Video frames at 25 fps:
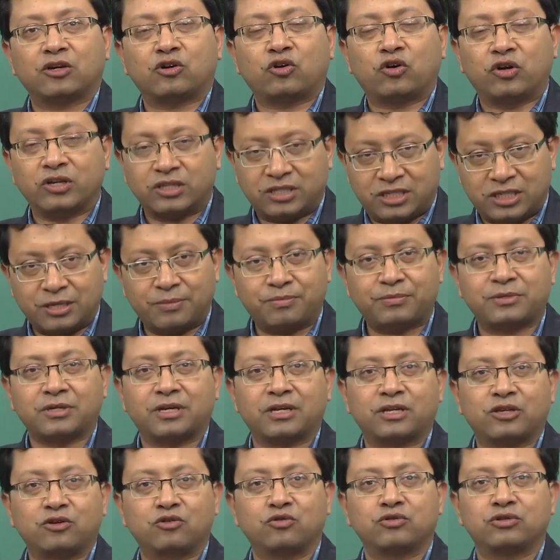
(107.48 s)
concepts
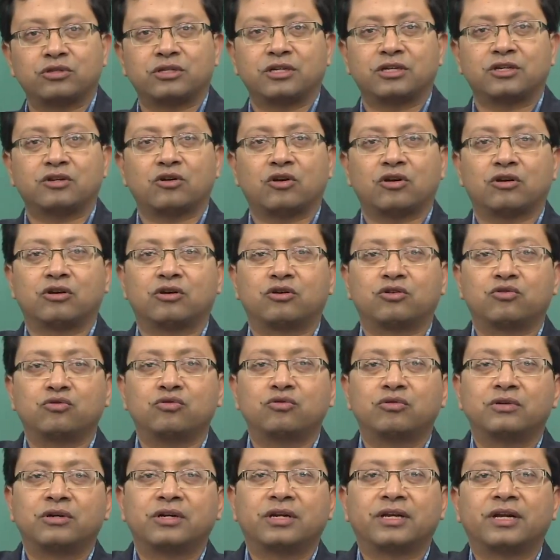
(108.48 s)
are used in order
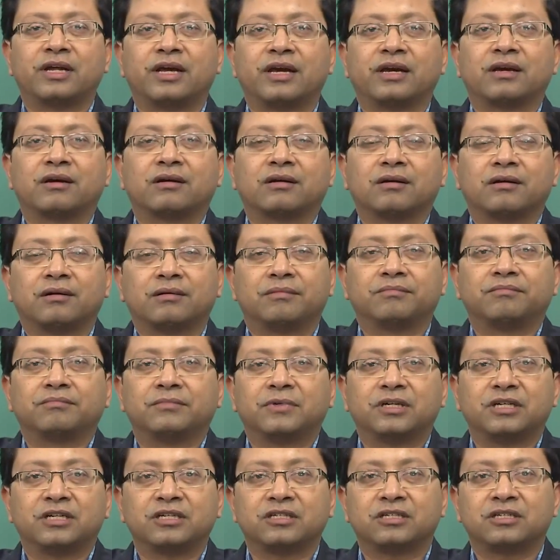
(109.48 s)
to take
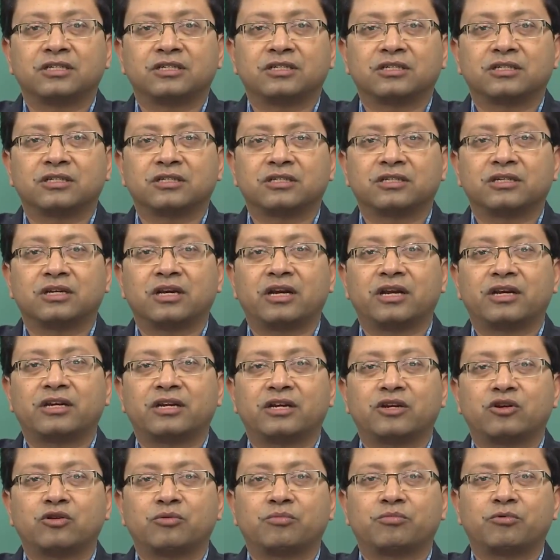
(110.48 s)
decisions
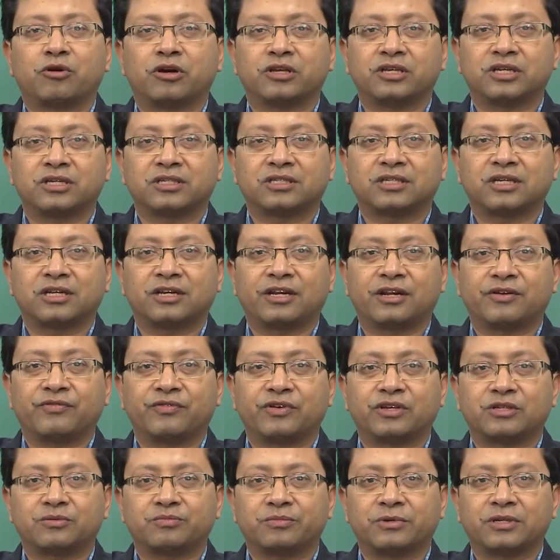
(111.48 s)
related to projects and
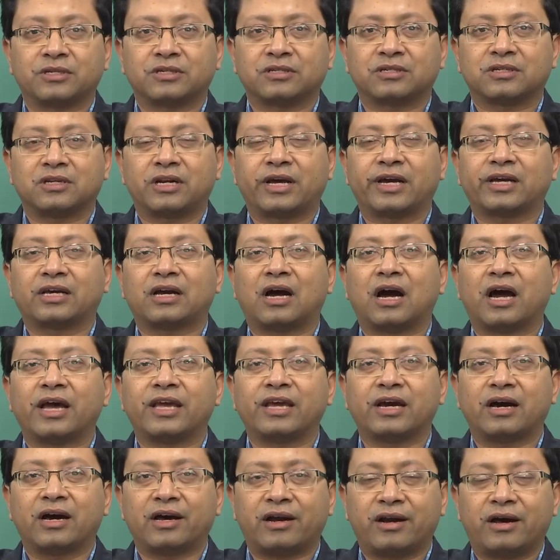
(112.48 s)
investments like
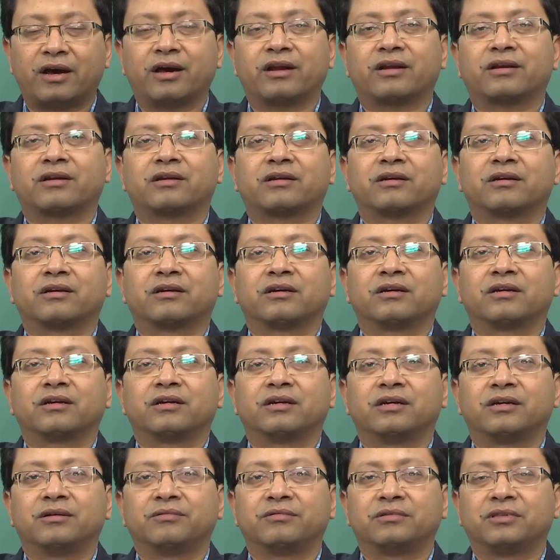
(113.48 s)
IRR,
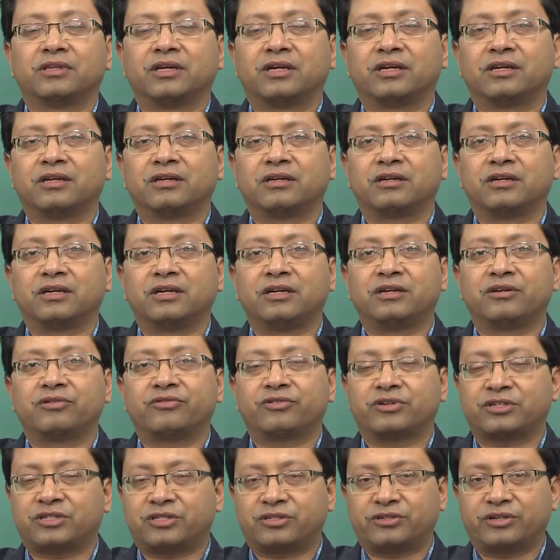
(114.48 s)
then
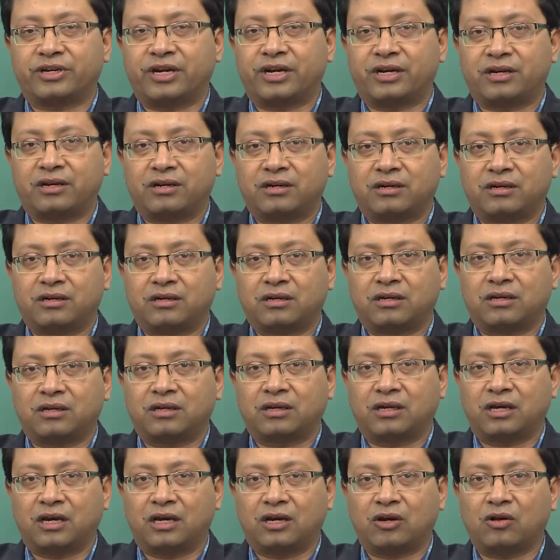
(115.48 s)
interest rate
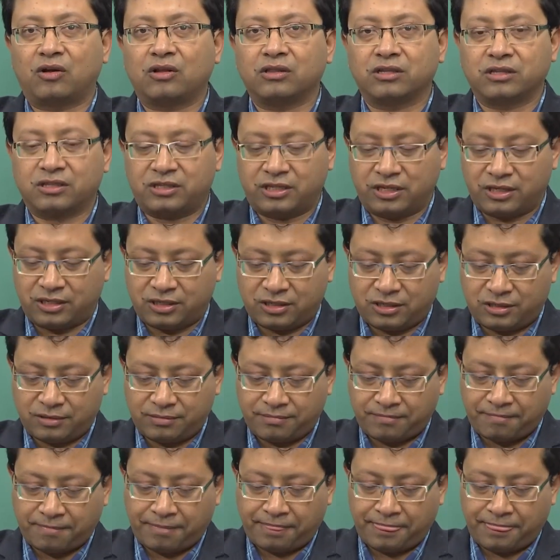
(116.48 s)
and all the things.